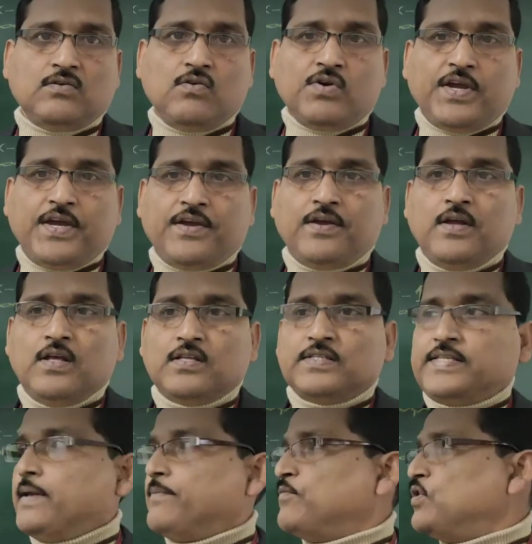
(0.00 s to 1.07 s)
Okay,
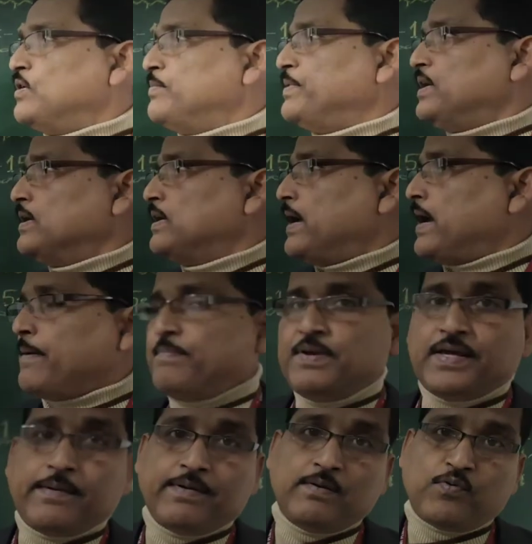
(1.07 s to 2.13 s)
same will be
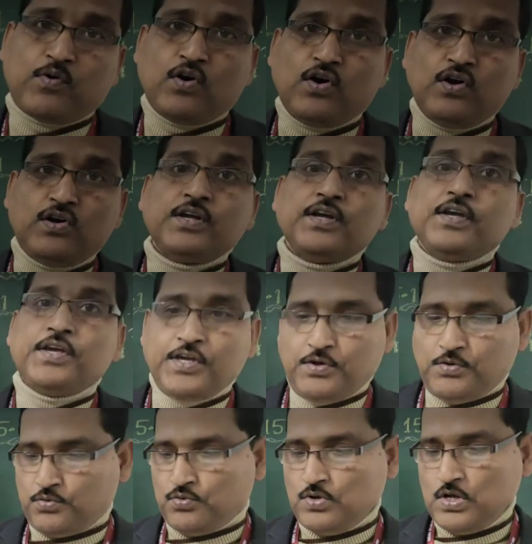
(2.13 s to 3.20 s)
applicable for
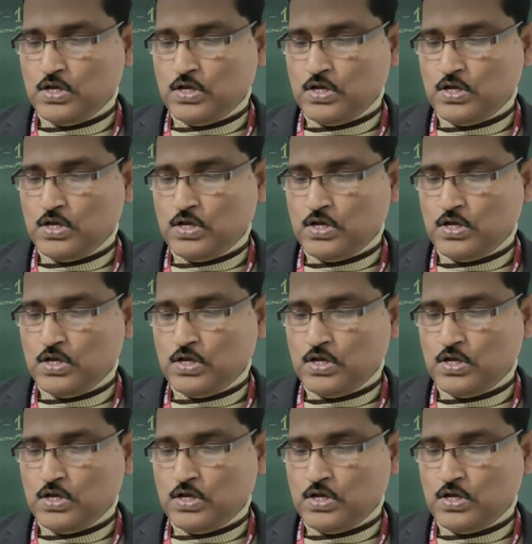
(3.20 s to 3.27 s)
you.